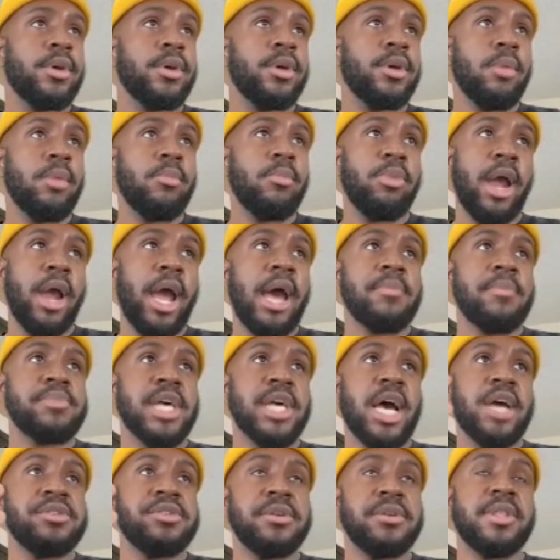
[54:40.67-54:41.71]
perhaps
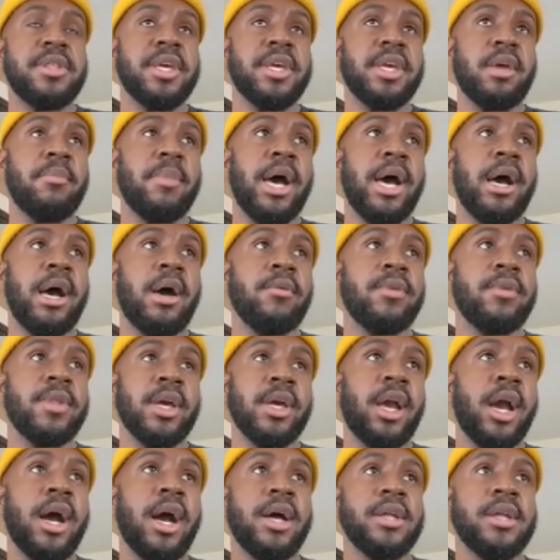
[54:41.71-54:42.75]
I should think about the
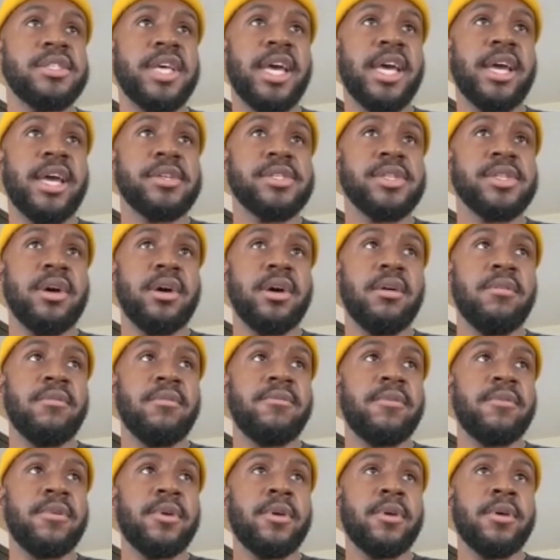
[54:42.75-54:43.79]
context
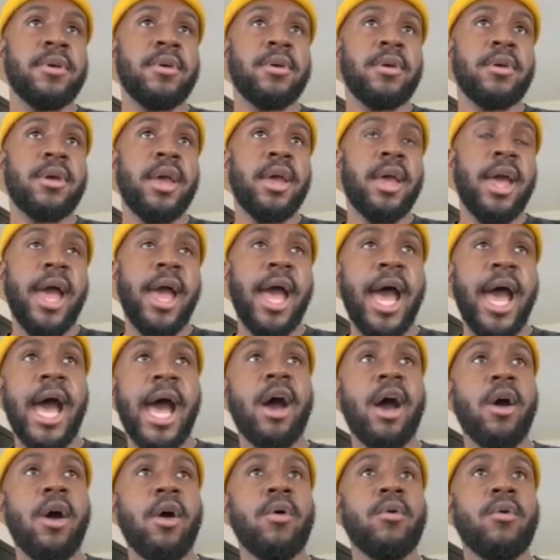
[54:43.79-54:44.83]
of
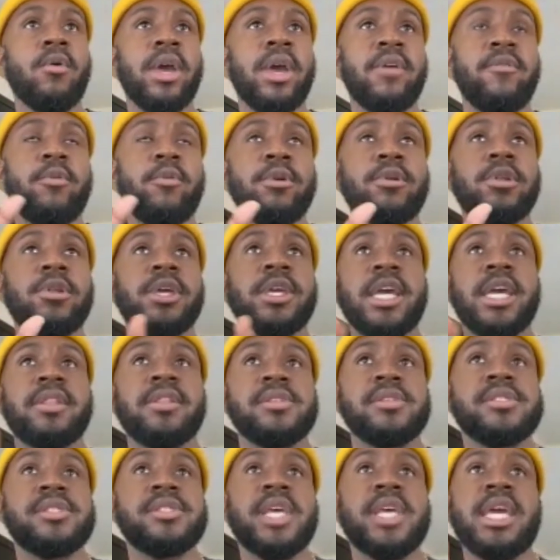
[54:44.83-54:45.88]
how, if we're looking at
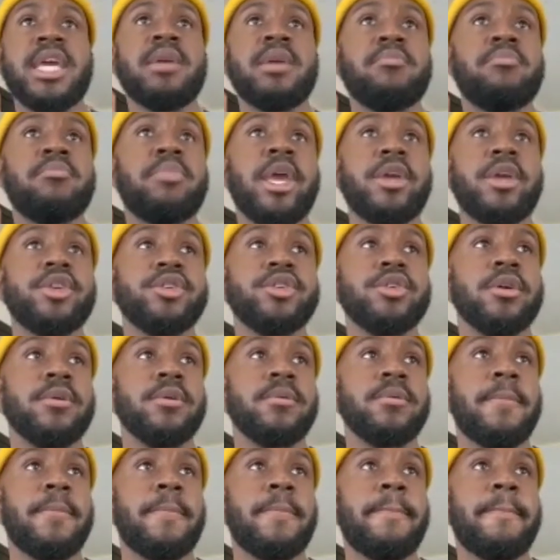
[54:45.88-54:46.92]
the same picture,
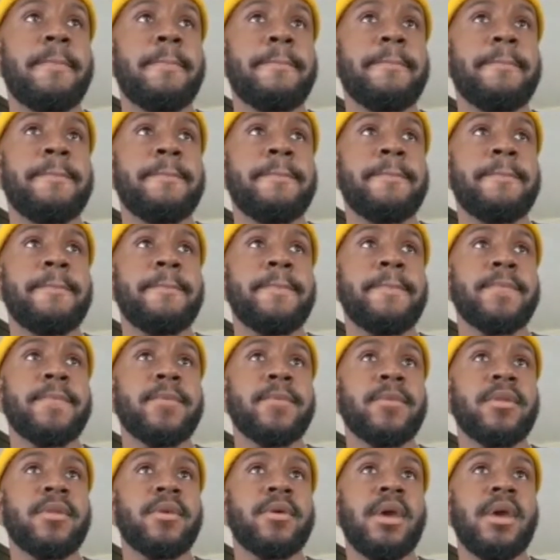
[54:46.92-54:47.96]

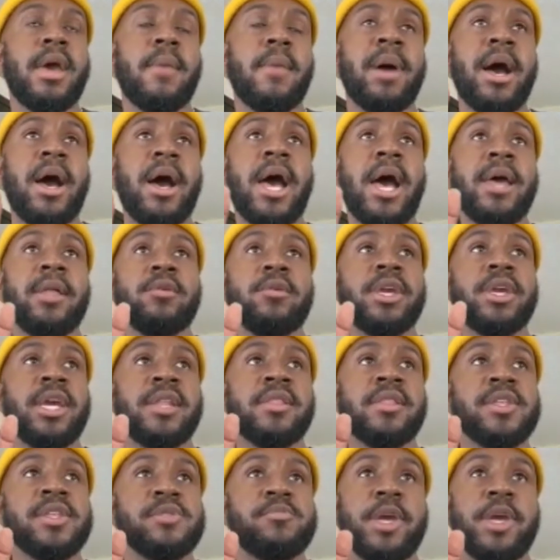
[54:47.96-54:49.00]
am I looking
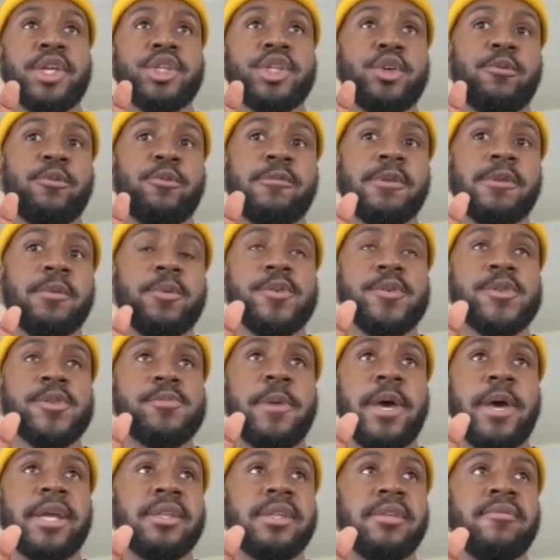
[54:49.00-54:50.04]
at this picture from the
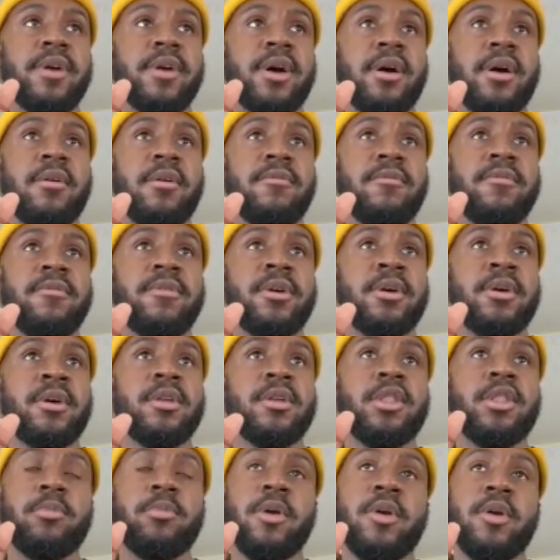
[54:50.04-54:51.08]
perspective of
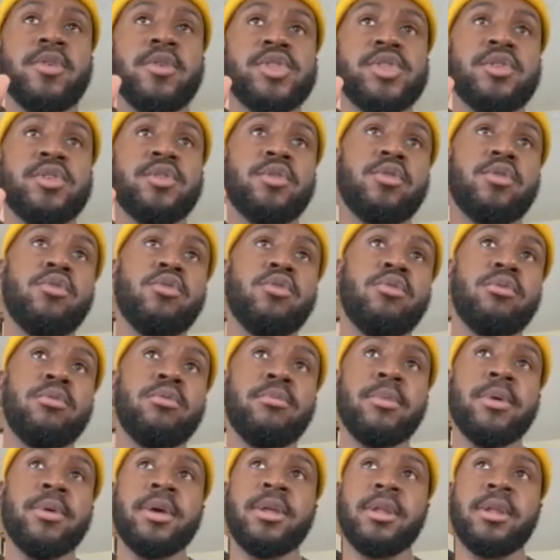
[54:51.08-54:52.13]
the person
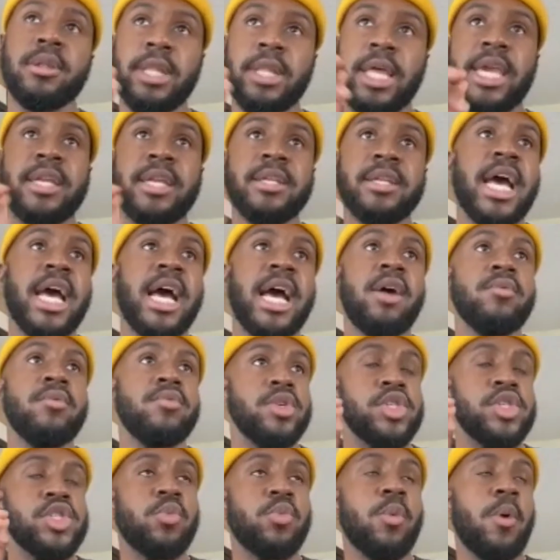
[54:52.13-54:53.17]
whom laid down
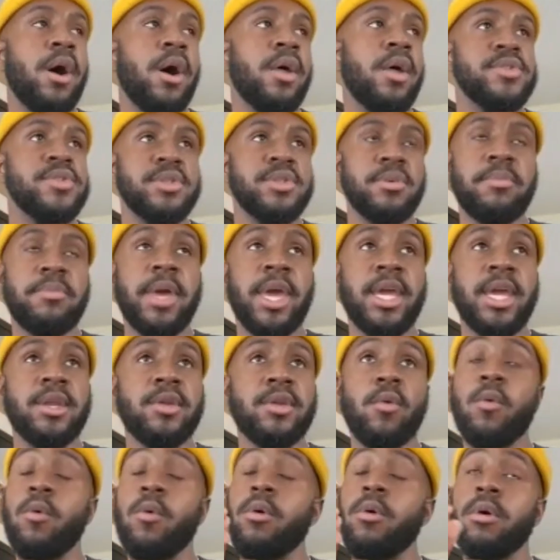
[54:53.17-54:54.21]
the swaths of paint,
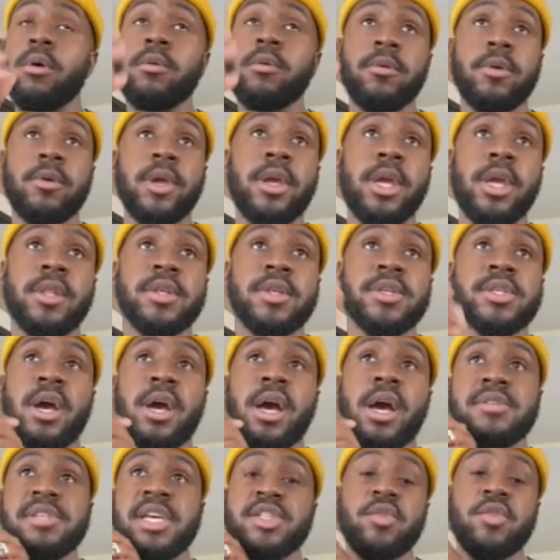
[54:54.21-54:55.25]
or in this
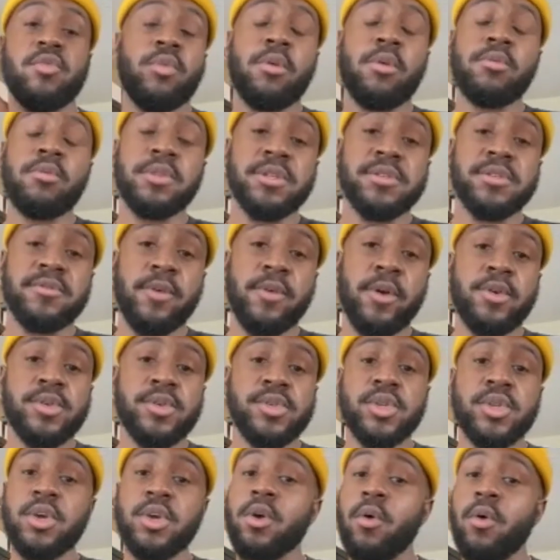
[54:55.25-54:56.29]
context, wrote this
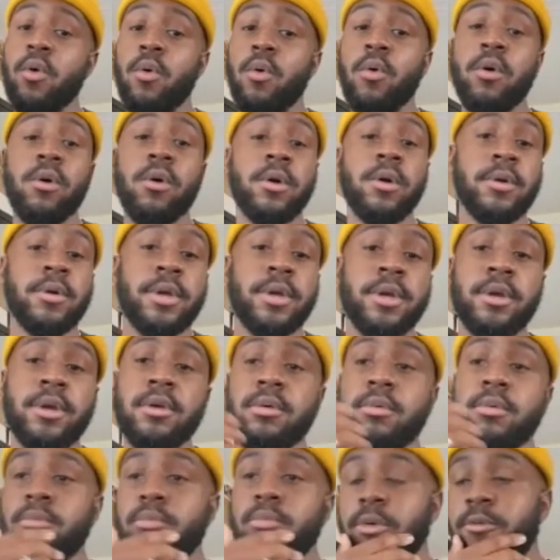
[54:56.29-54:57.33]
verse, or
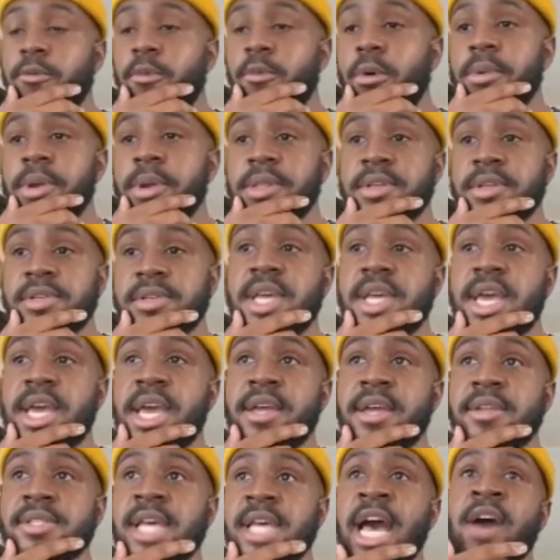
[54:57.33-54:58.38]
performing this
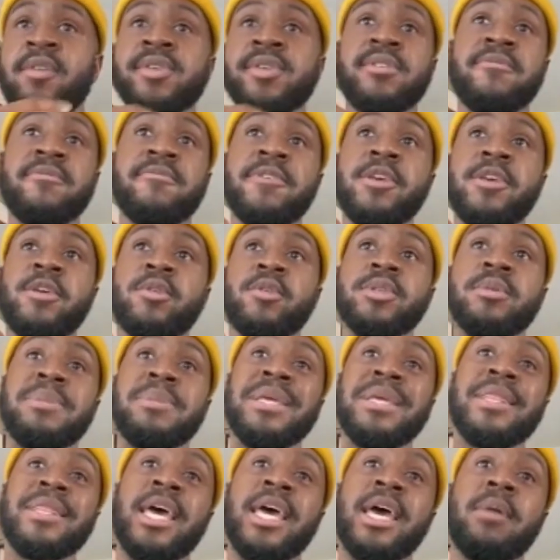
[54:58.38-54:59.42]
dance? How does it feel to
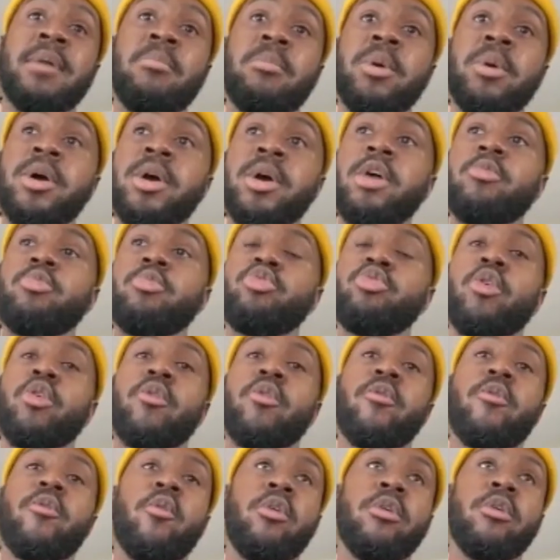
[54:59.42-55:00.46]
be them
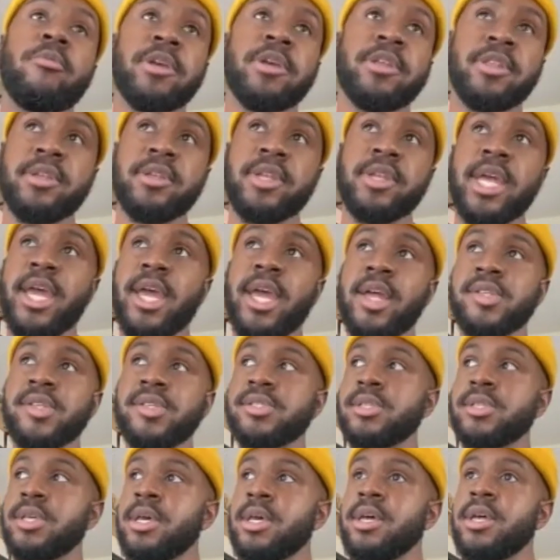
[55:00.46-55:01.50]
performing the
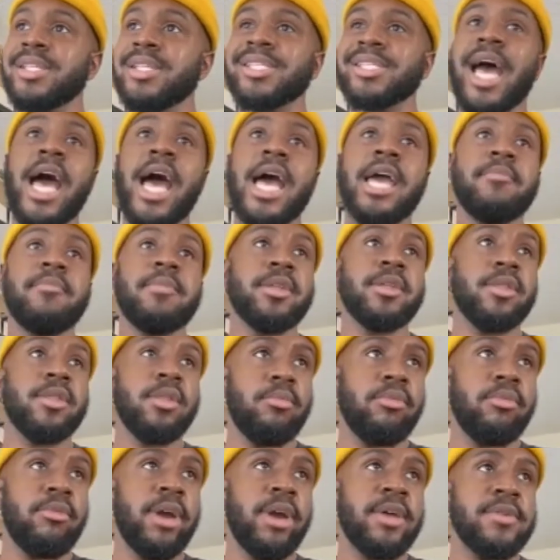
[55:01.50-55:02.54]
dance, timing the
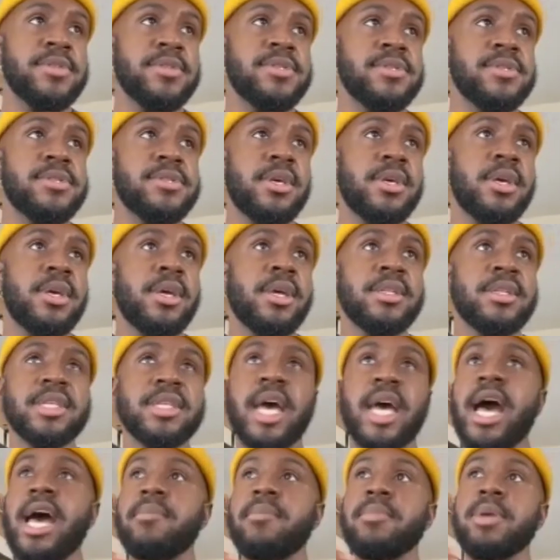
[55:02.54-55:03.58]
breaths,
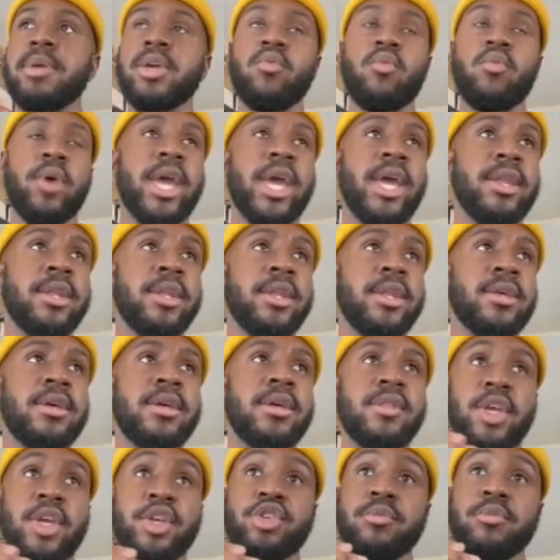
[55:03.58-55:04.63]
timing when
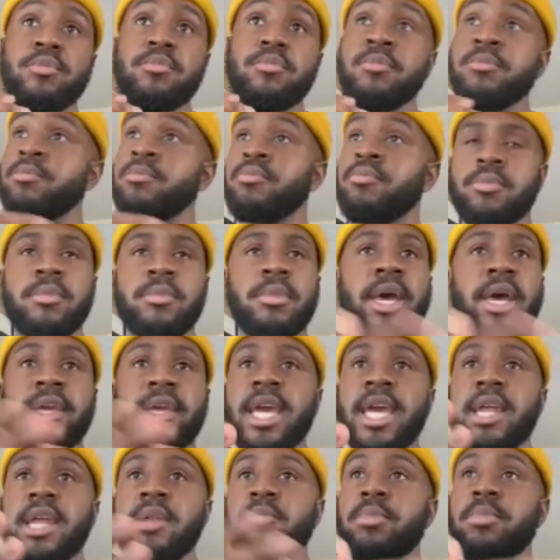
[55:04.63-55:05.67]
they should,
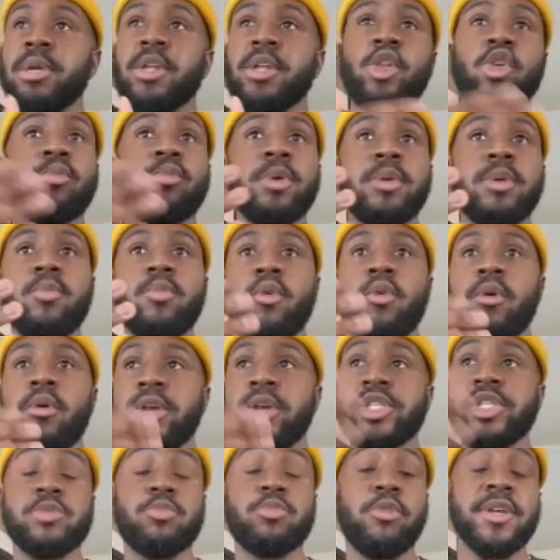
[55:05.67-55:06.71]
again, be a little bit more
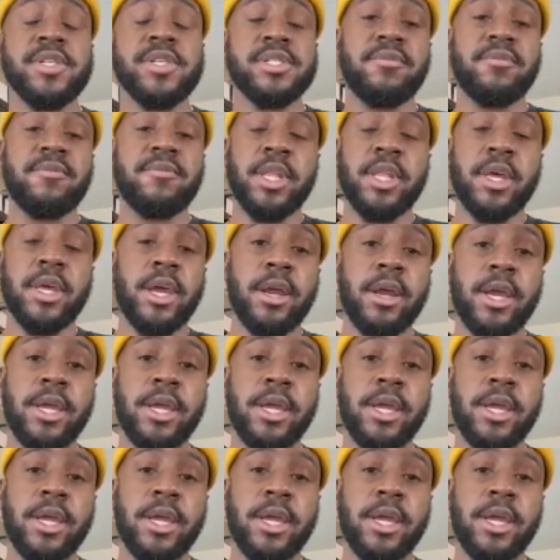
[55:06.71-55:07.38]
expressive in their